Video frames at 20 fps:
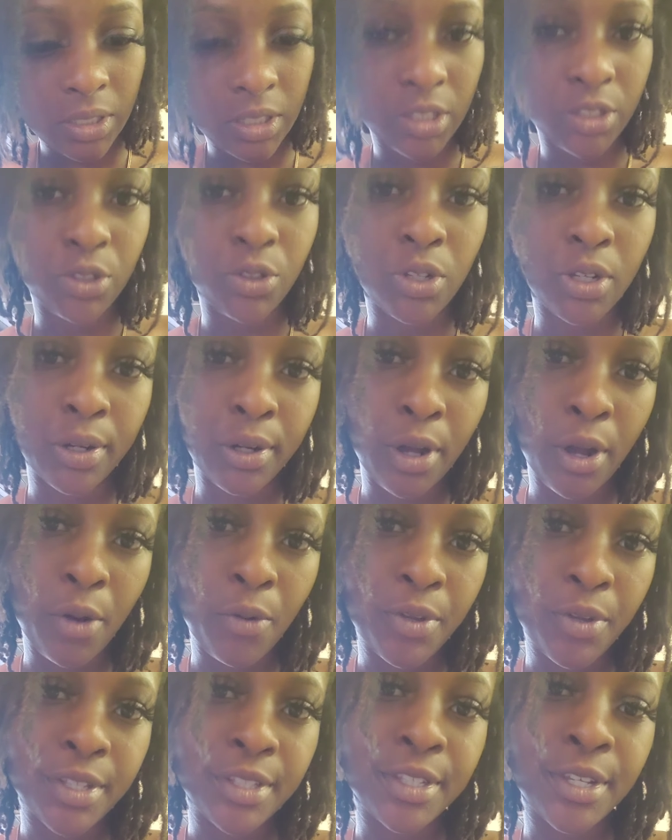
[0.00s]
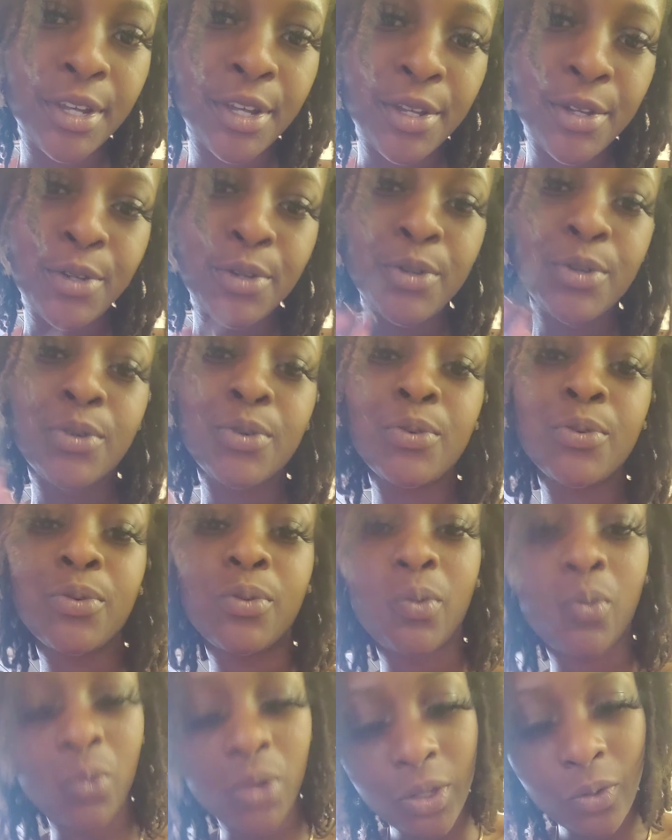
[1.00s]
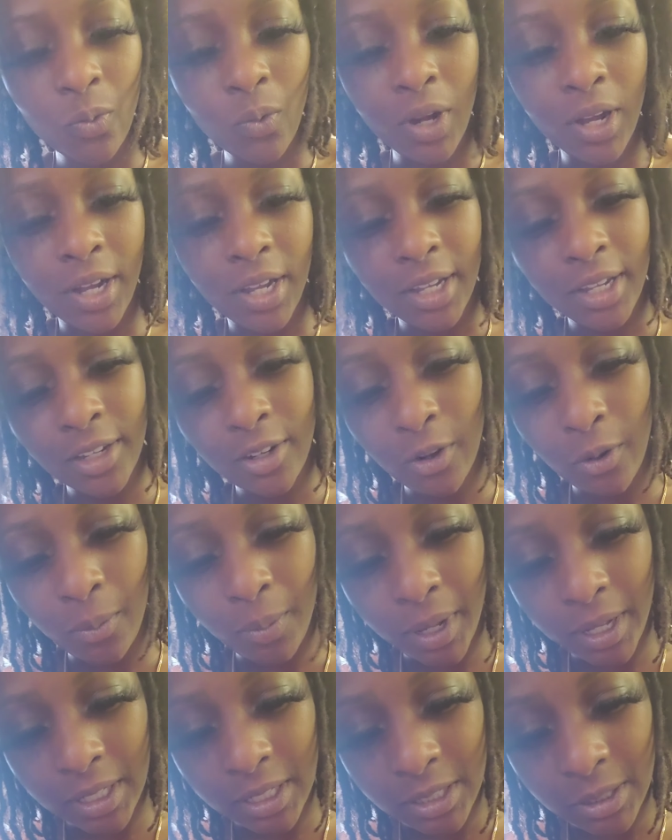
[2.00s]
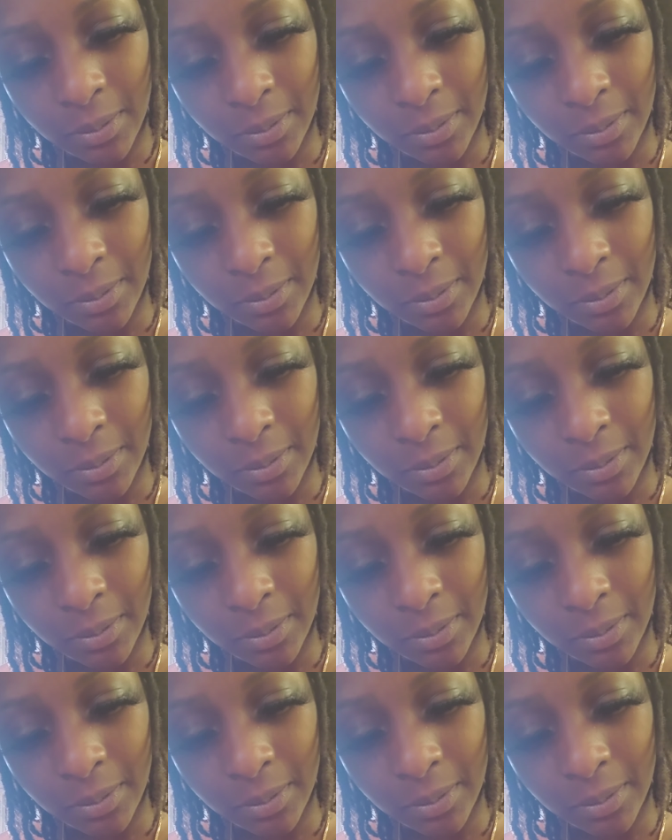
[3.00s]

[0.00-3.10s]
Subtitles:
then you can always rewind, go back to the